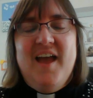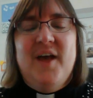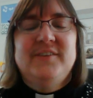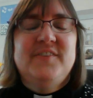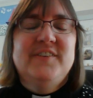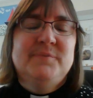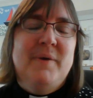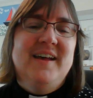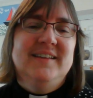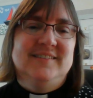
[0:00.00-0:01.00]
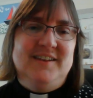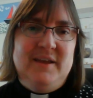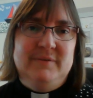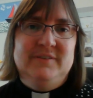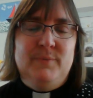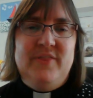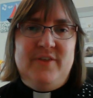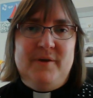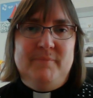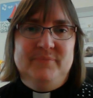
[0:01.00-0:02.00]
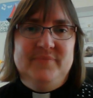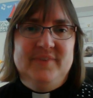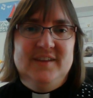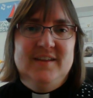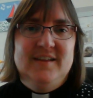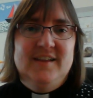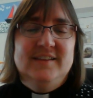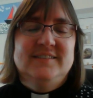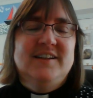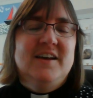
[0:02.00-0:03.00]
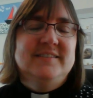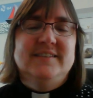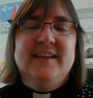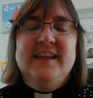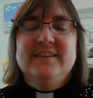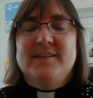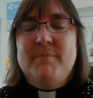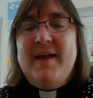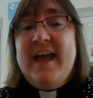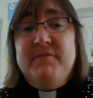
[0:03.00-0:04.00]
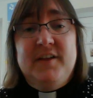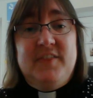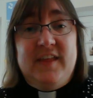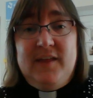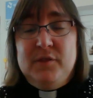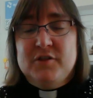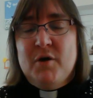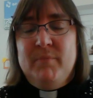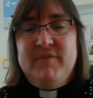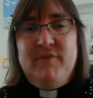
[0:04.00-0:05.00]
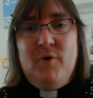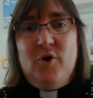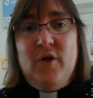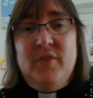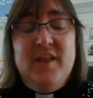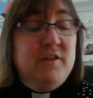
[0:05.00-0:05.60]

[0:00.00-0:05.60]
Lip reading: And so this person who is with them starts to teach them everything that has gone before.